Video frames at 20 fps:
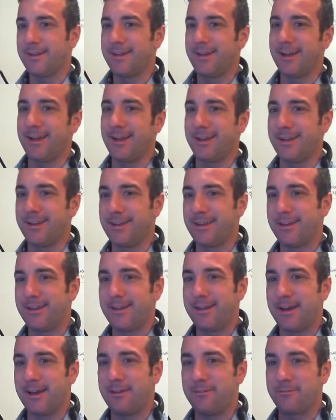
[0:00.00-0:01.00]

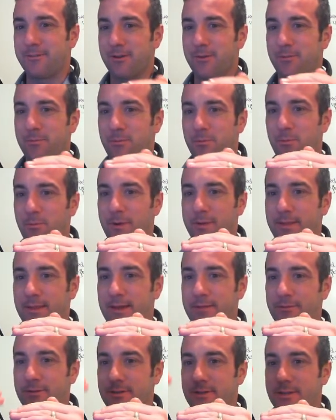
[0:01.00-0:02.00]
On from one
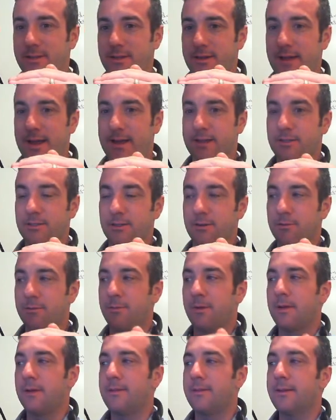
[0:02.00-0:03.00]
level to the next. So
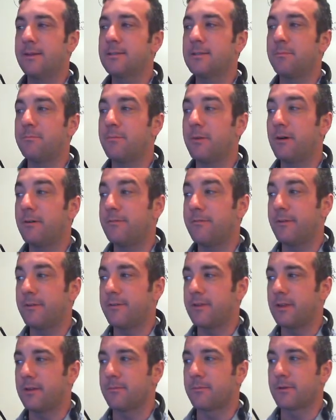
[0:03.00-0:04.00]
things above
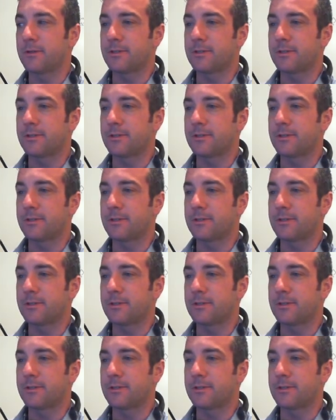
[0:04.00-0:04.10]
15%,